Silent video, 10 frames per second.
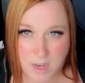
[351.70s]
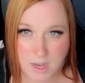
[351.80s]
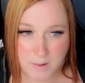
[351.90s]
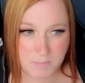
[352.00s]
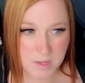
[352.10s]

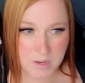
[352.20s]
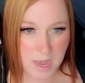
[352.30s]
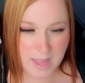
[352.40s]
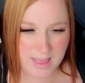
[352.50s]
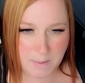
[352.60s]

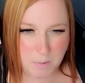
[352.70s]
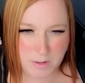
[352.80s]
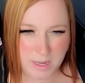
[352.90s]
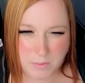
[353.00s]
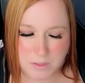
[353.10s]
At that
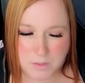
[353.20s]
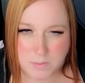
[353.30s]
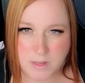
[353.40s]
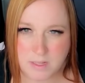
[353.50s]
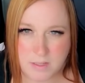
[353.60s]
point, that one's
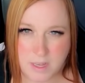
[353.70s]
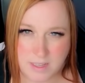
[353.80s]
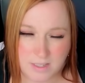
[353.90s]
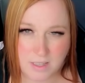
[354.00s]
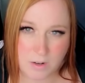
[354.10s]

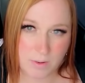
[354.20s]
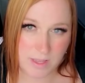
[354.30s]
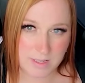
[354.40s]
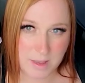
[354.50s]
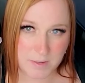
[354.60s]
it's literally
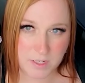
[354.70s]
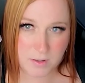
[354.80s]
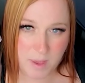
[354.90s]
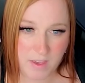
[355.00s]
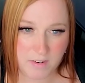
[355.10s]
the same as
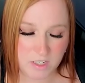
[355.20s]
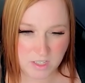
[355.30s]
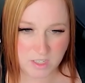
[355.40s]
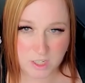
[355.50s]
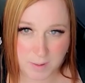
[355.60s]
Gloomhaven,
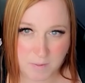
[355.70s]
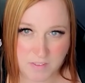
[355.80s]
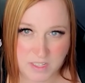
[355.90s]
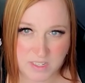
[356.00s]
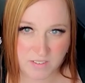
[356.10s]
just the shape
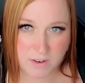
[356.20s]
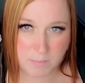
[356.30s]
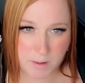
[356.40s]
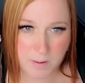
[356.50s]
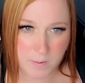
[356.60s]
of it's
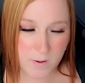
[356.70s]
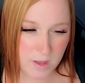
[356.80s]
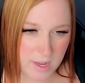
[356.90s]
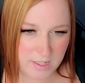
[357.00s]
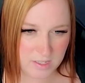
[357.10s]
different, but
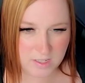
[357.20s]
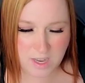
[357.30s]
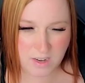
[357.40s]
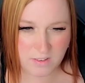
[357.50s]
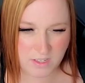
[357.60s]
it's
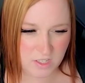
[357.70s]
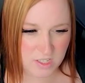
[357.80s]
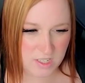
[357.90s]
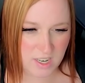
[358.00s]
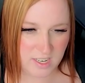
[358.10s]

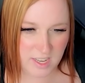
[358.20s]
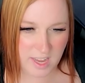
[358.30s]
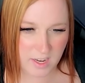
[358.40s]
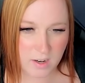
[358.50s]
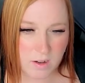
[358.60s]
just an
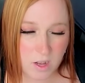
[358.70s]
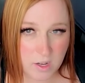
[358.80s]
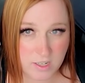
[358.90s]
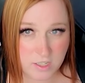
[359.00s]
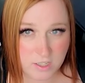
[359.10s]
indicator.
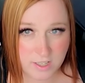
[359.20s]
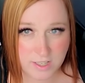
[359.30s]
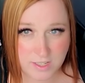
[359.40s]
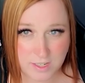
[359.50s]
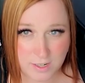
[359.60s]
Additionally,
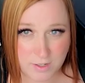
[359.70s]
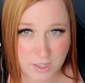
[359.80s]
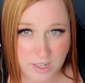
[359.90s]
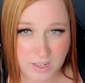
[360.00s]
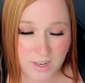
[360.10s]
the sticker
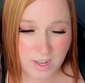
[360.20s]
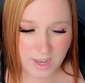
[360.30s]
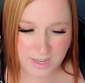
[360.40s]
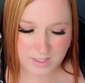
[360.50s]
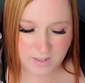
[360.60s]
sheet
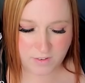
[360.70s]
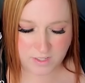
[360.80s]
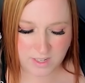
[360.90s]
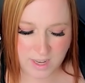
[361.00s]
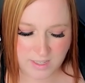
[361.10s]
has
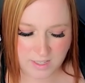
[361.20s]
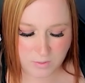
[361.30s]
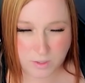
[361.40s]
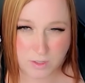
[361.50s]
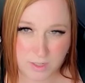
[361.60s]
different
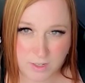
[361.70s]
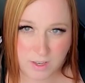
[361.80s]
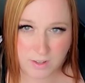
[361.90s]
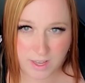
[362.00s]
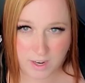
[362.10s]
sizes, which will tell
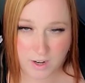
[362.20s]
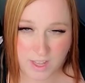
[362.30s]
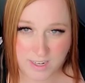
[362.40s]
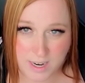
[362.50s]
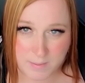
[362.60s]
you like, are
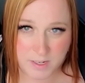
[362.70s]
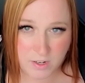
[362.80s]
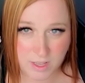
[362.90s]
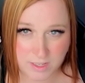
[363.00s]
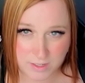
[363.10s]
they diamond,
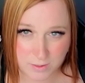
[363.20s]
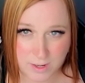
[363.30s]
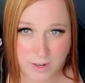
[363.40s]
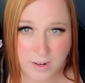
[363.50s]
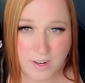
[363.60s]
are they a
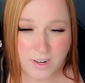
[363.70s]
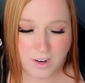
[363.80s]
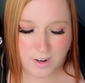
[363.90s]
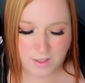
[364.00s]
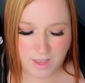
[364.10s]
square,
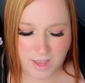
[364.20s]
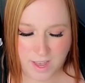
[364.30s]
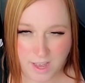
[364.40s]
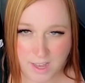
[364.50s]
are they a